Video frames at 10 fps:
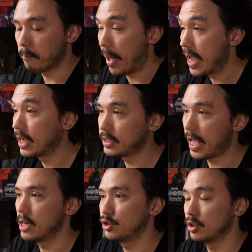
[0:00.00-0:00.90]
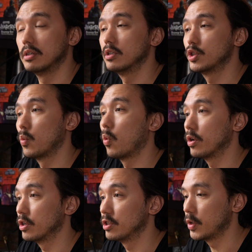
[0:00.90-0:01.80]
Pay attention to
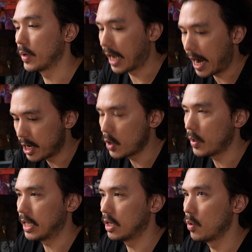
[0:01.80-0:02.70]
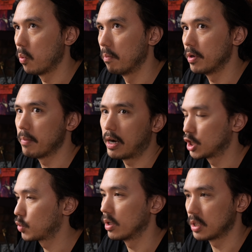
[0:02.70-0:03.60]
what you're doing. I know you might
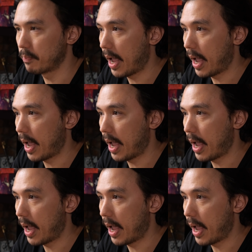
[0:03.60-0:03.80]
just want to